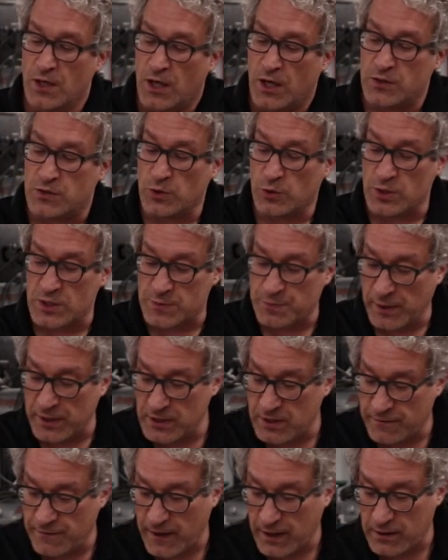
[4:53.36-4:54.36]
And so
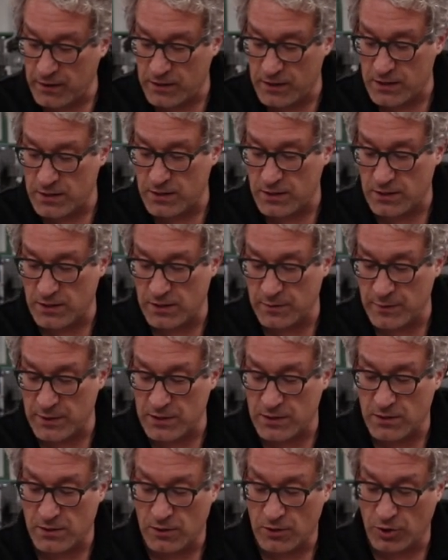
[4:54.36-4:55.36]
despite the fact that this system
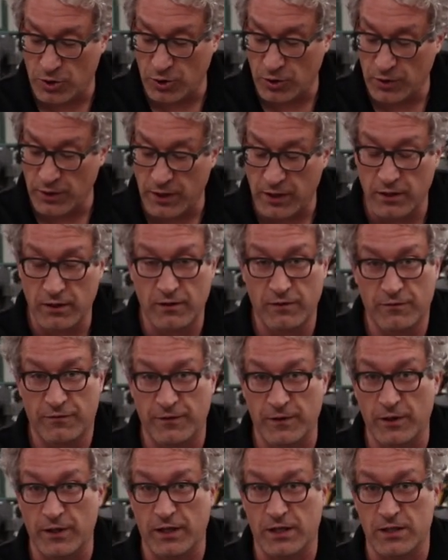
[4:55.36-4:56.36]
is currently
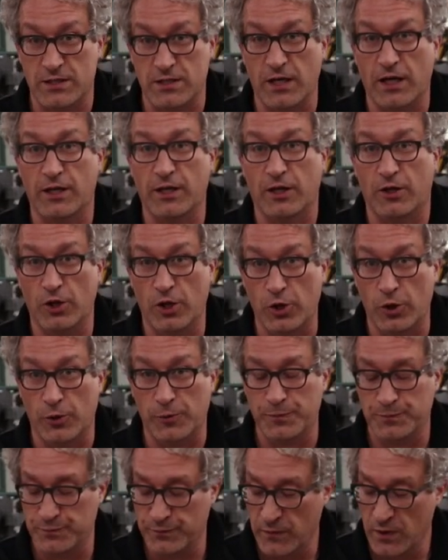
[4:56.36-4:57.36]
feeling a cyclic
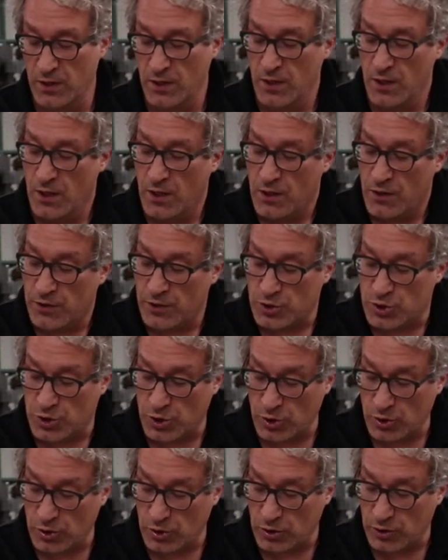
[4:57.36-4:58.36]
load, the
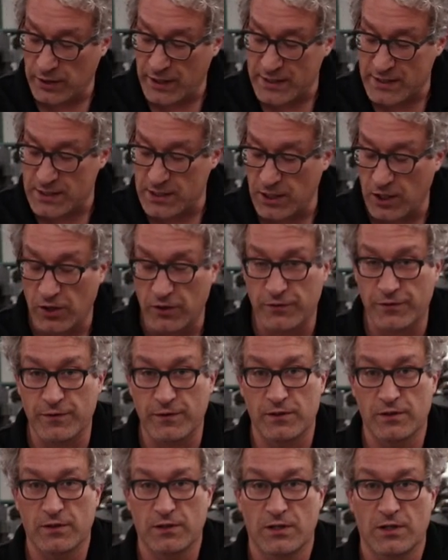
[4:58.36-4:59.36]
journal itself
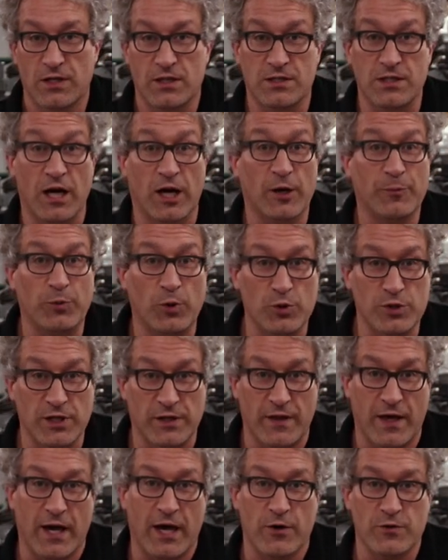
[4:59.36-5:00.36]
is not
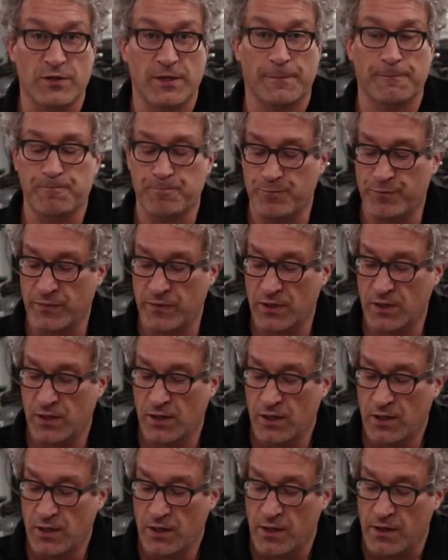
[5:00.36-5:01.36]
approaching the housing.
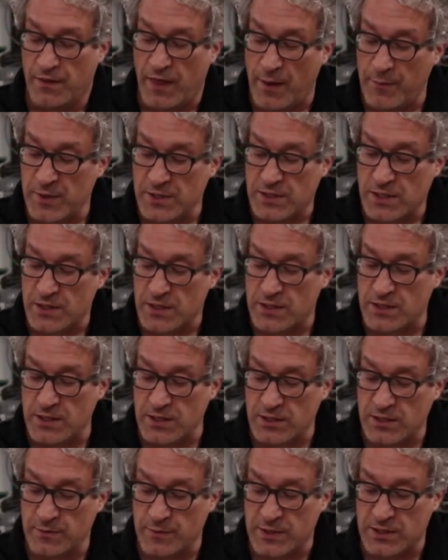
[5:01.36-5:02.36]
That means that the
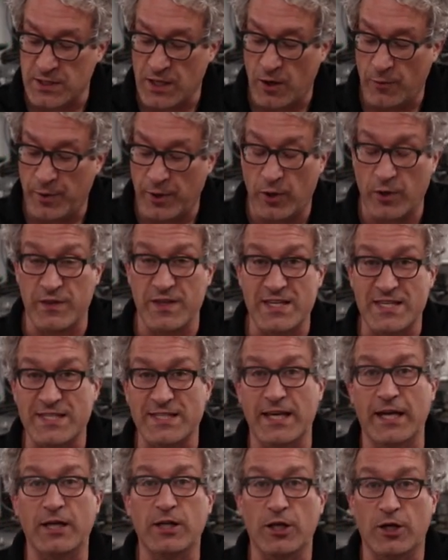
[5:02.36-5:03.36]
system is now bearing this
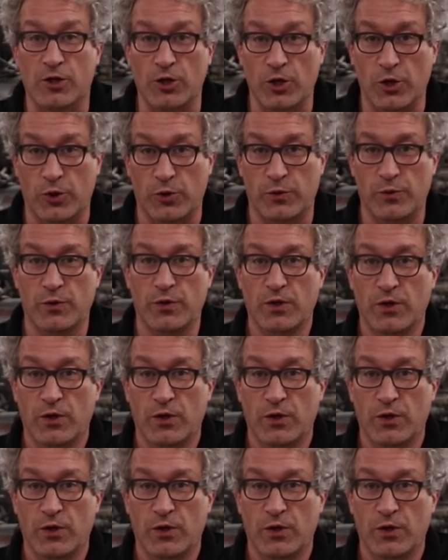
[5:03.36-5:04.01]
cyclic load